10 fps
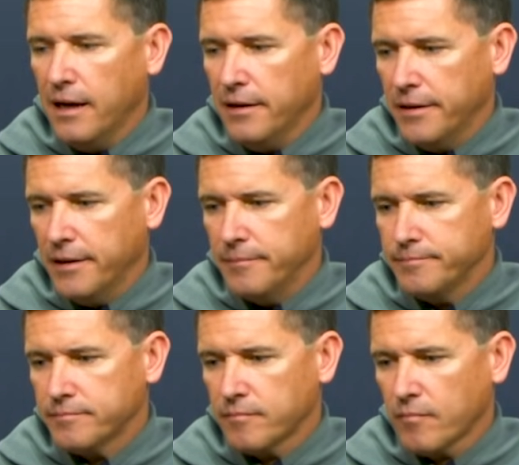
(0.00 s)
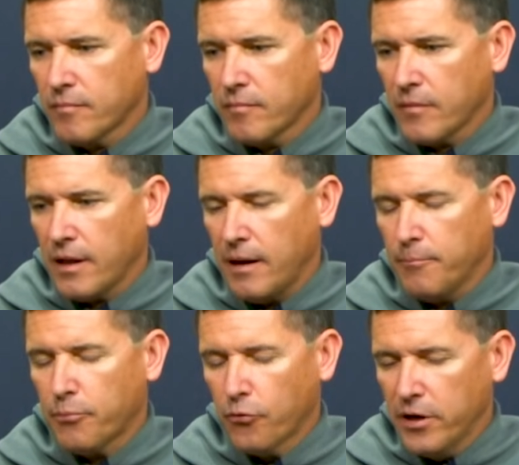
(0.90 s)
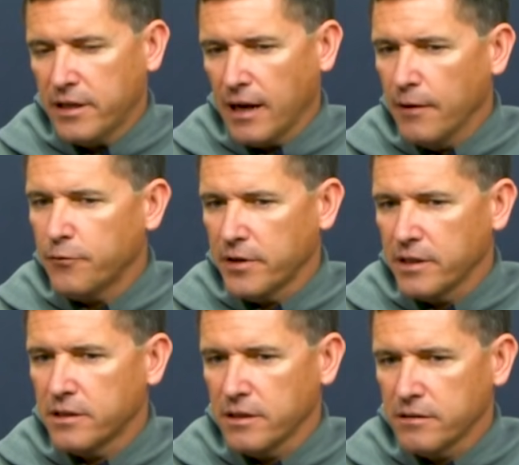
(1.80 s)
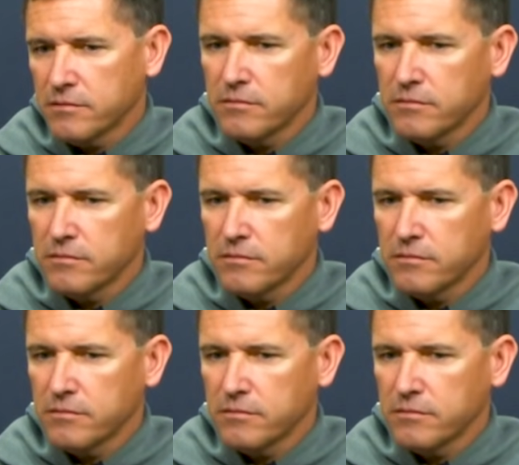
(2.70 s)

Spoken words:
I'm pretty confident that